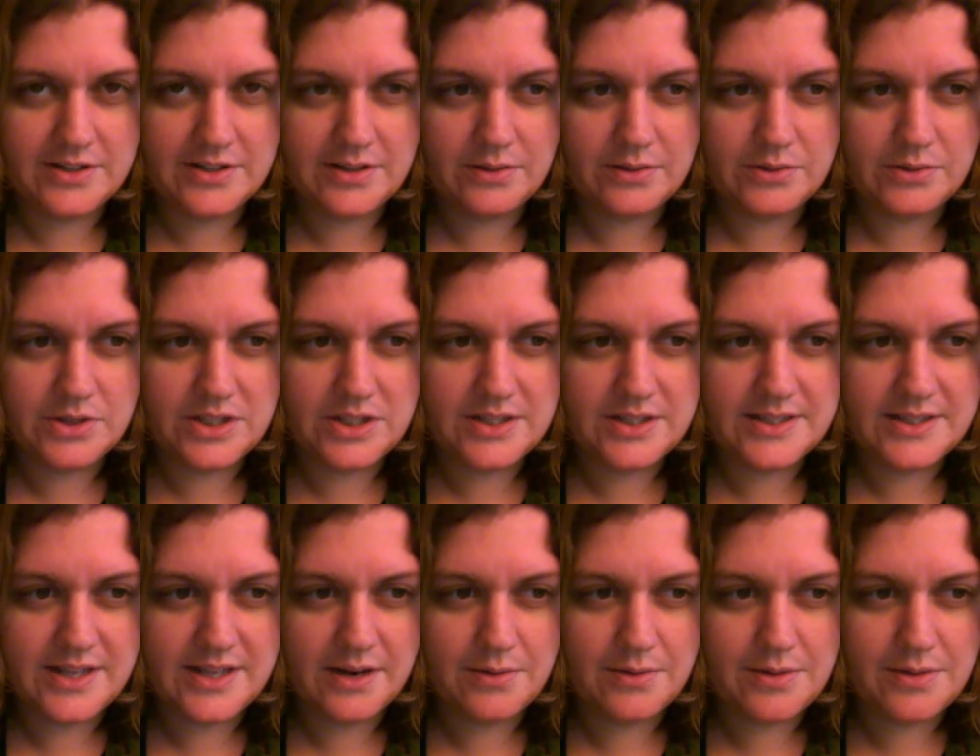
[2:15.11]
So
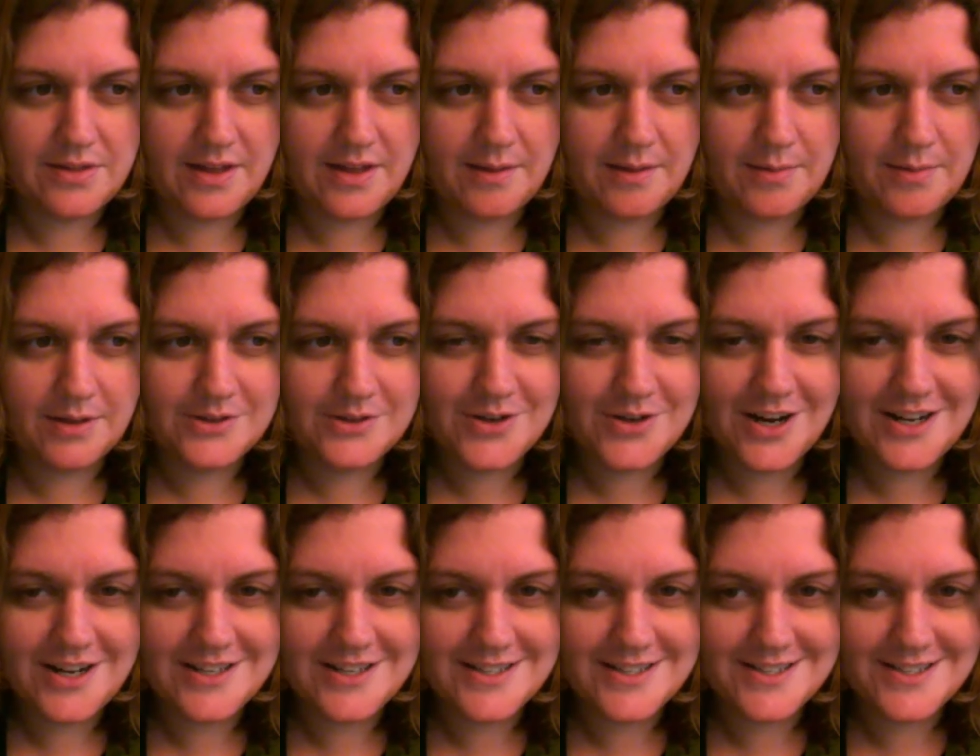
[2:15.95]
she's there with them. I'll
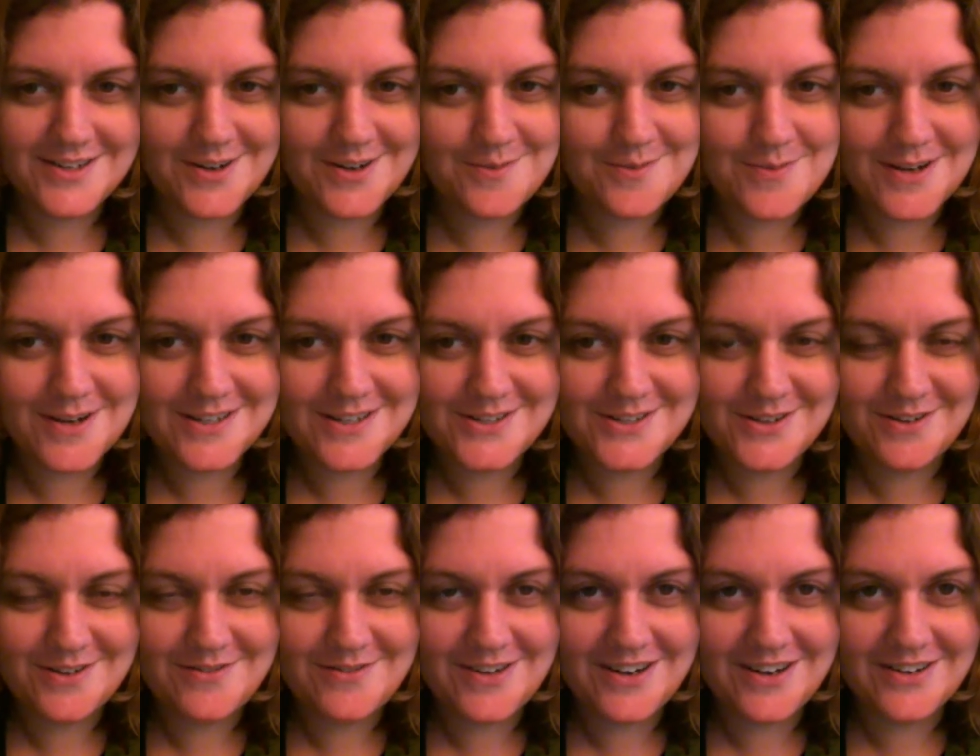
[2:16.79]
try to insert a
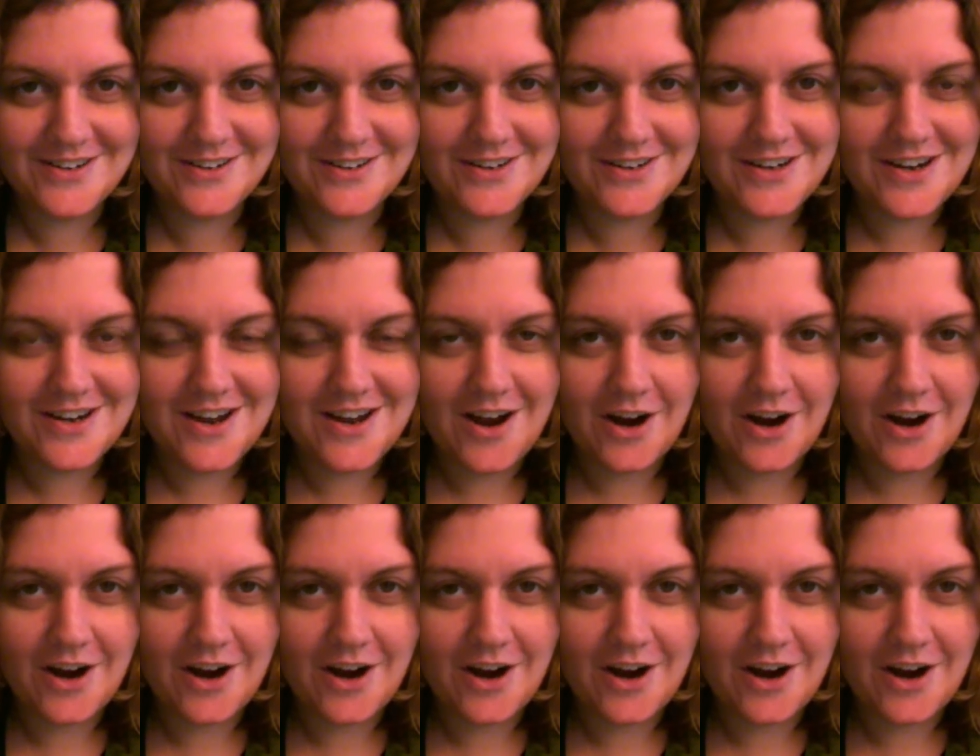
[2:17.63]
picture of here,